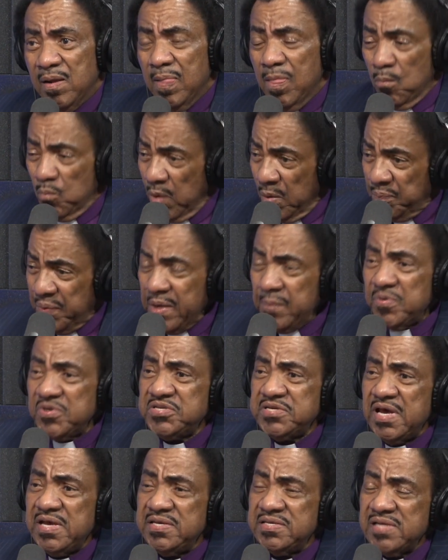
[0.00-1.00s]
When people
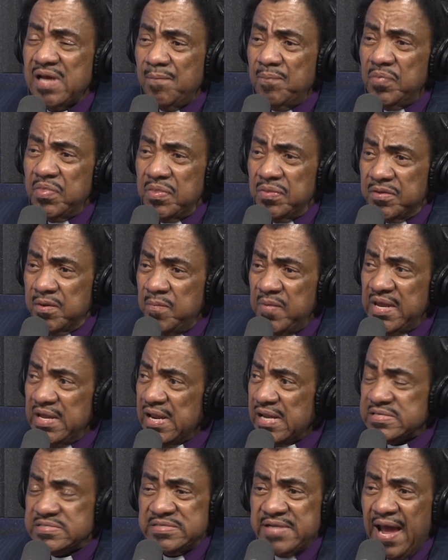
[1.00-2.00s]
say something to me
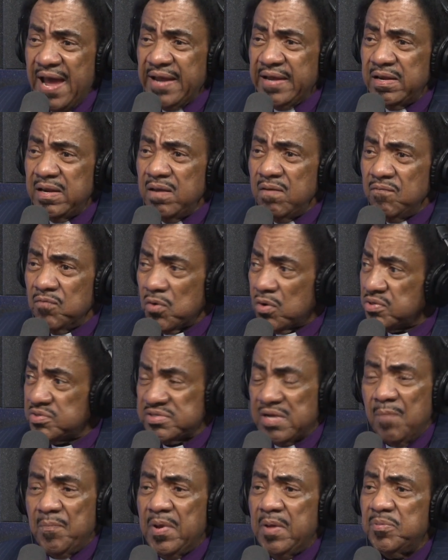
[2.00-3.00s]
that's negative or
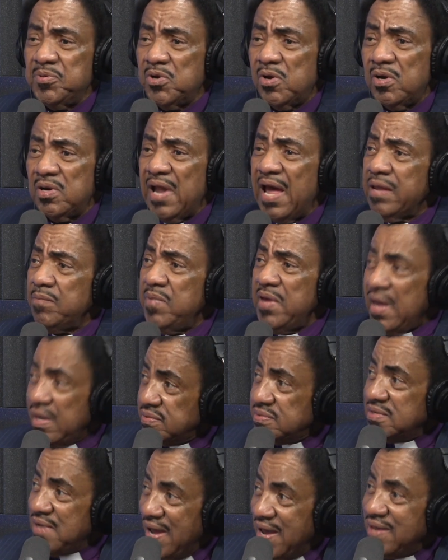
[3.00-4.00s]
some people don't like me, I
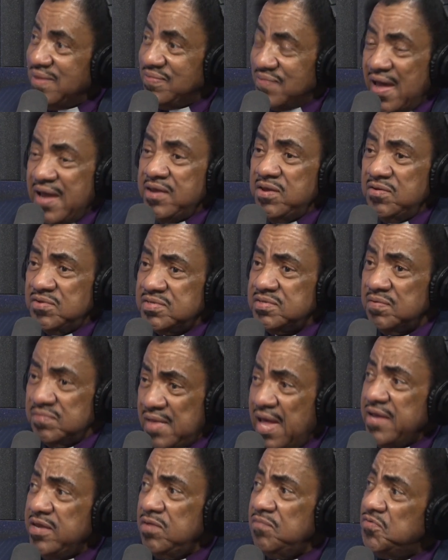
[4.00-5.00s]
say, hey, thank
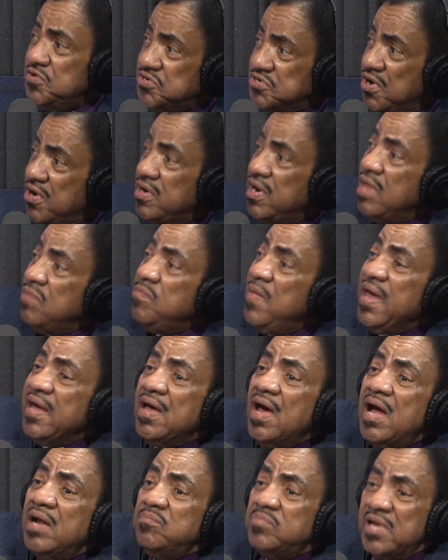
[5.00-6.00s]
you for sharing and may
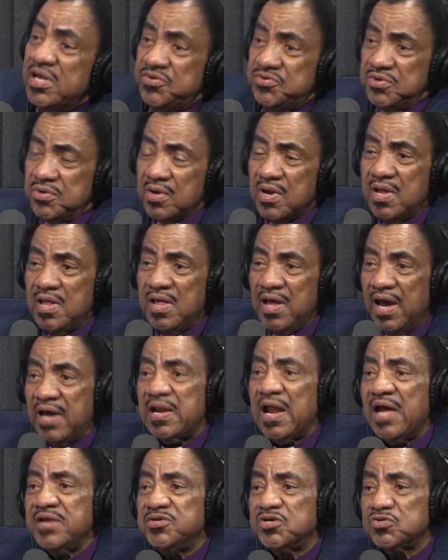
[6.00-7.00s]
God bless you. And
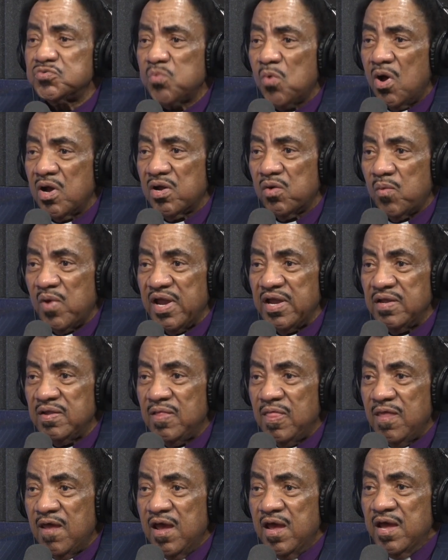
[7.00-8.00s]
I just walk away.
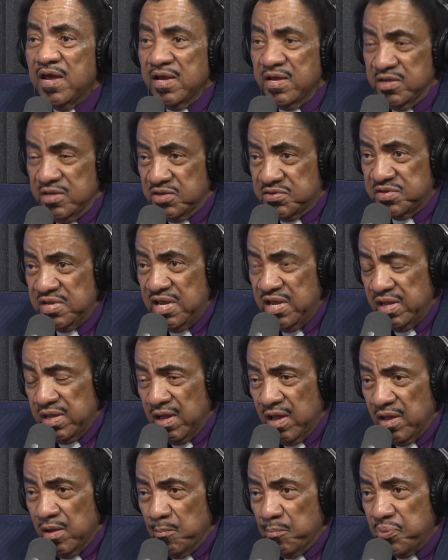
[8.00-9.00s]
You see,
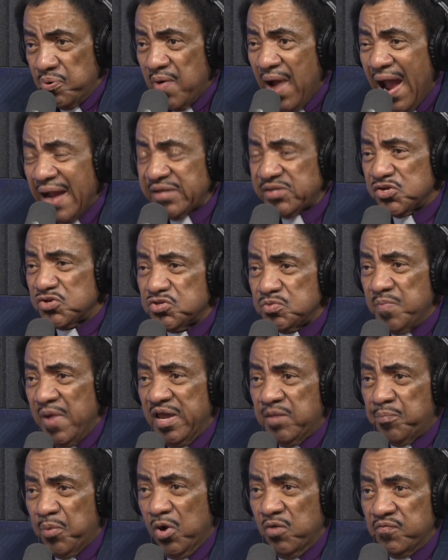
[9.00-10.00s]
practice
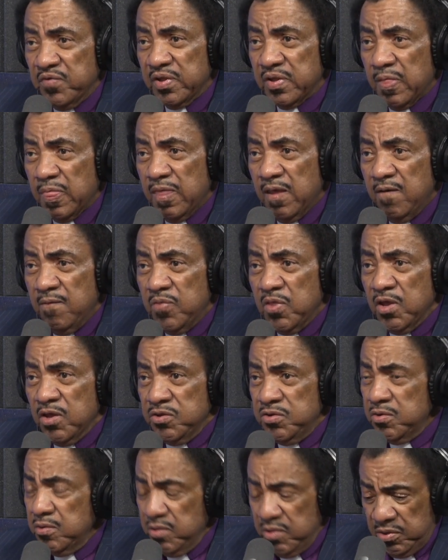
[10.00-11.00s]
make perfect.
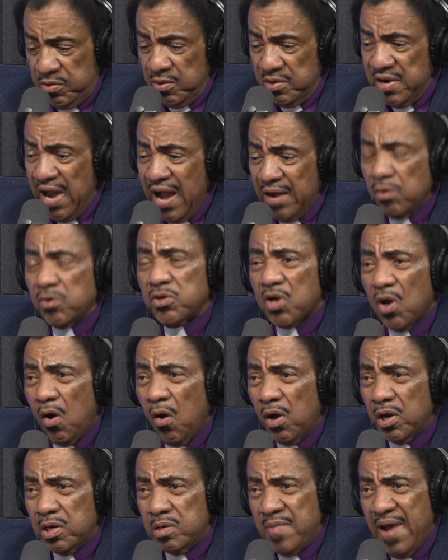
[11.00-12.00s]
You're not going to
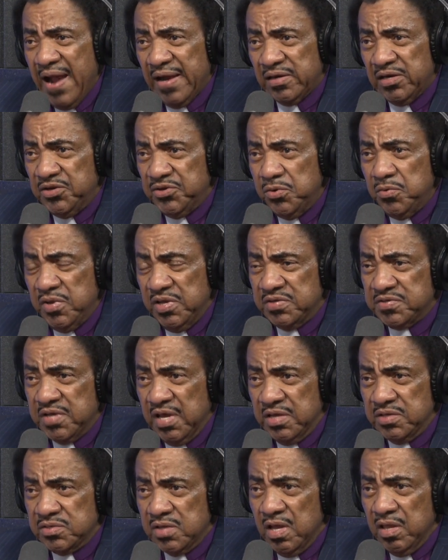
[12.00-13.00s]
automatically do these
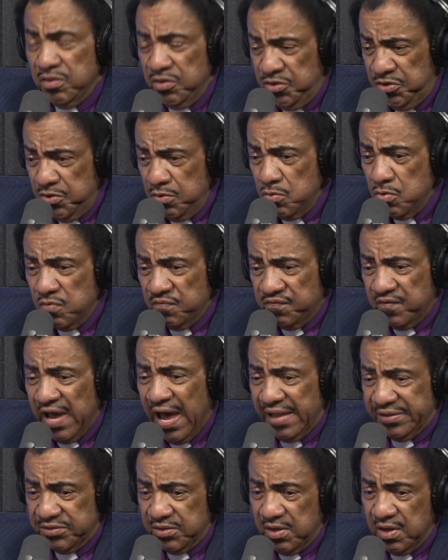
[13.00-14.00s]
things. You've
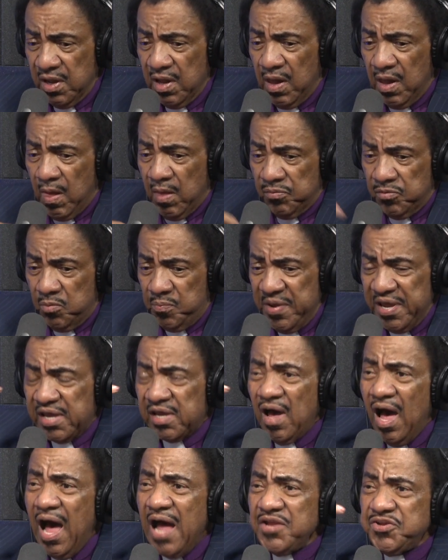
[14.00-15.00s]
got to be
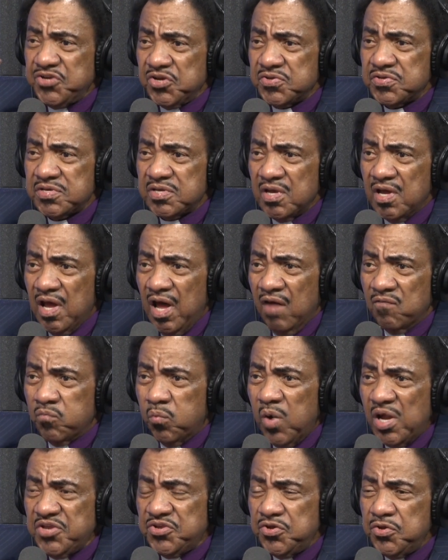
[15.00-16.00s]
conscious of
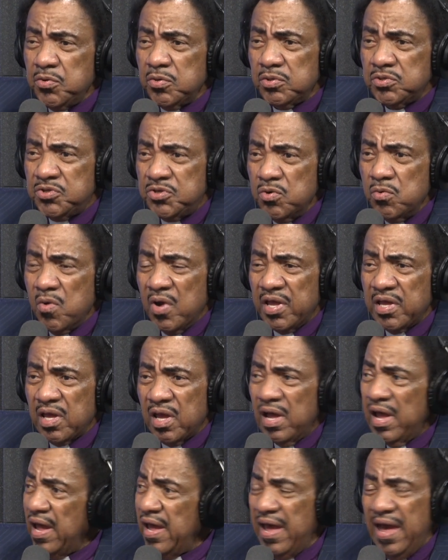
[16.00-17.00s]
what you're
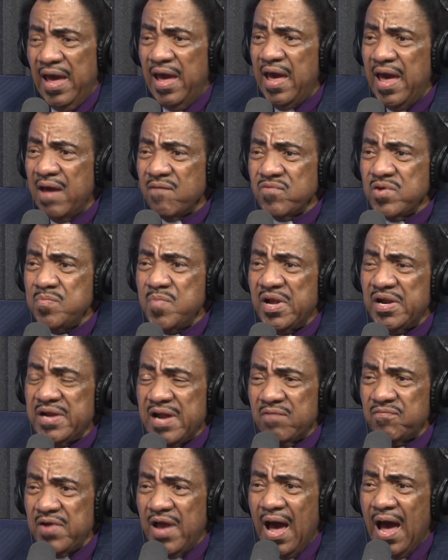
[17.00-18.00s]
doing every minute,
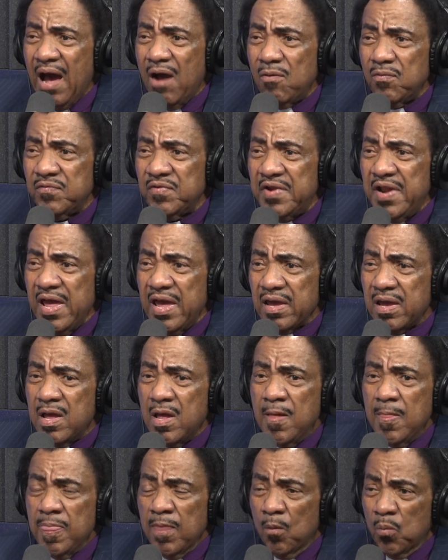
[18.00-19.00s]
every hour of the day.
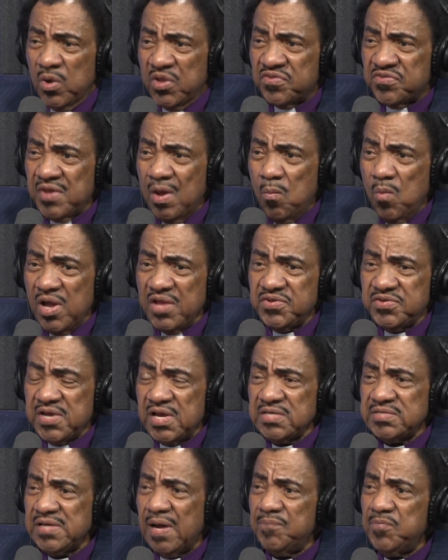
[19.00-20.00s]
When someone
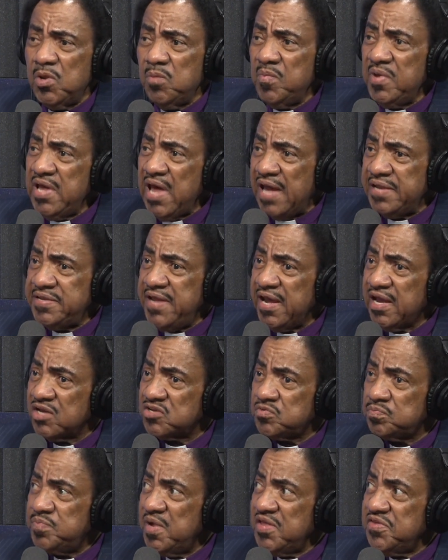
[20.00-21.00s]
says something to me, I take a
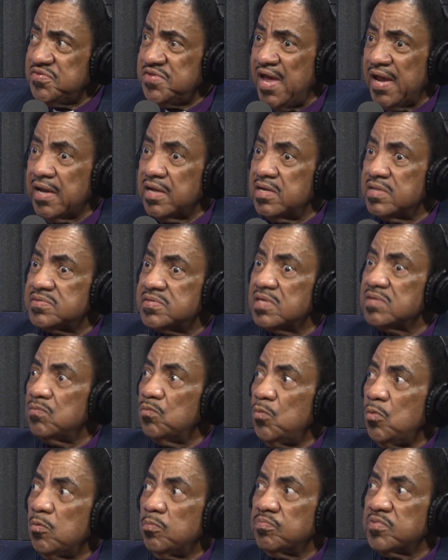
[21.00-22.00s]
split second and say,
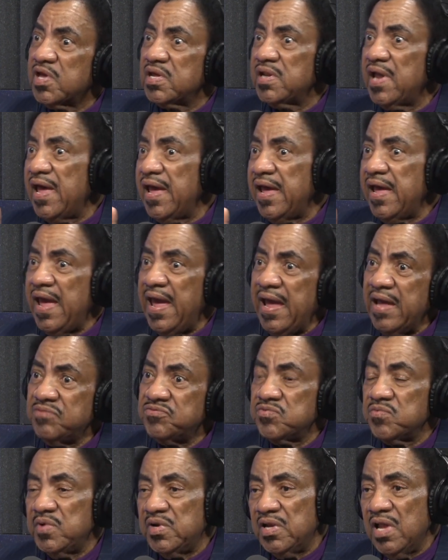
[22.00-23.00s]
can I
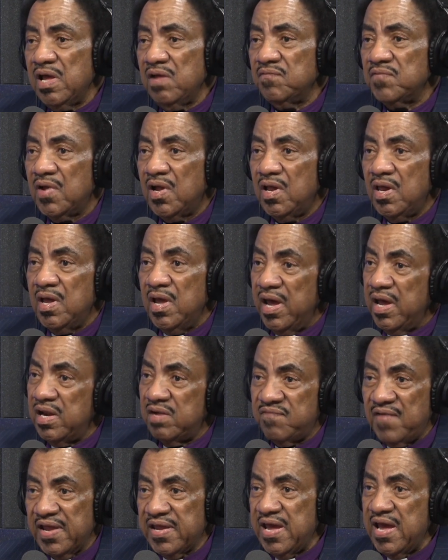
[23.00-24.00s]
answer in love? And
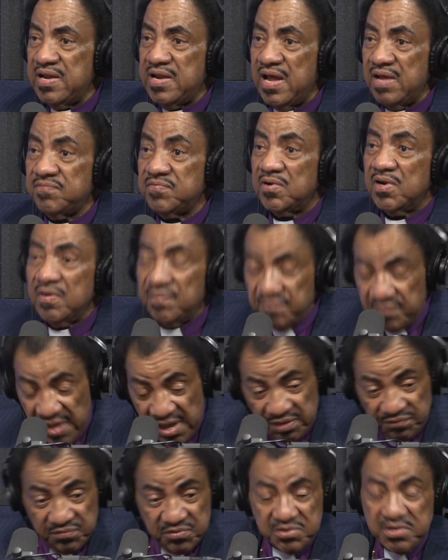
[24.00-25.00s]
if I can't answer in love,
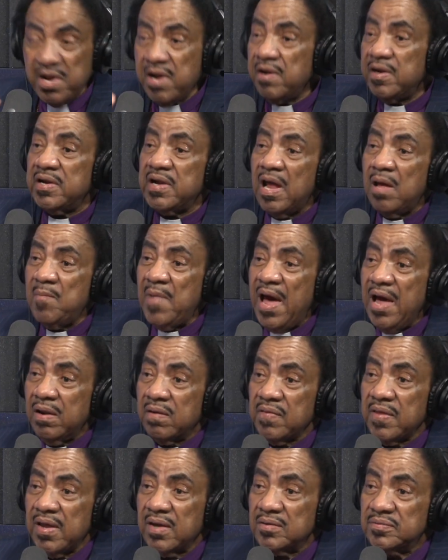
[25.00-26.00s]
thanks for sharing, and I'm out
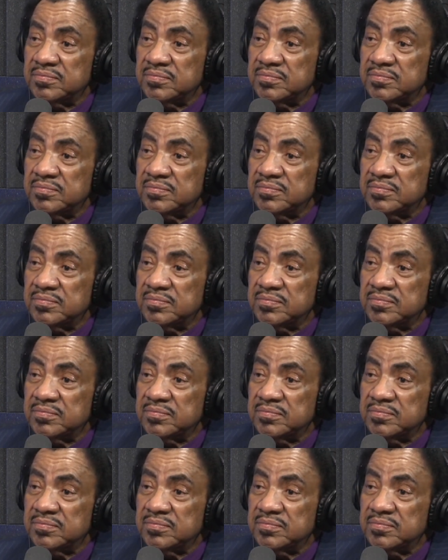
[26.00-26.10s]
of there.